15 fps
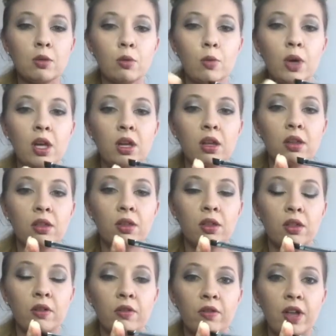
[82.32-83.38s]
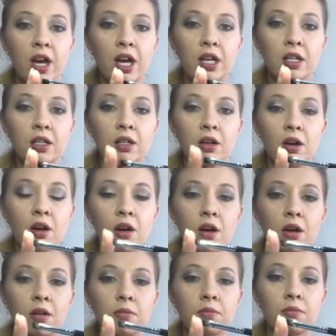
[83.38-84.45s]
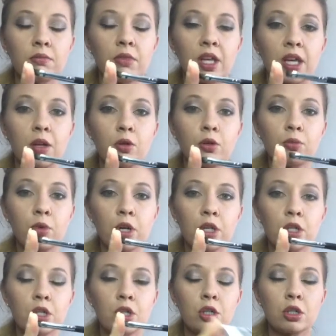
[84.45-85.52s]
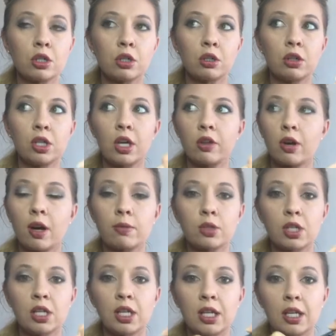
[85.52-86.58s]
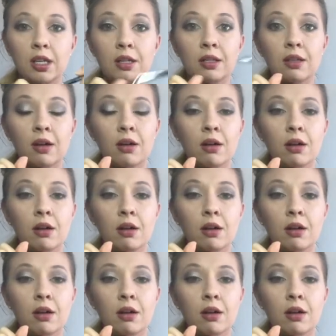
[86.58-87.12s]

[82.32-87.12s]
with the flat, the angled brush. The other option is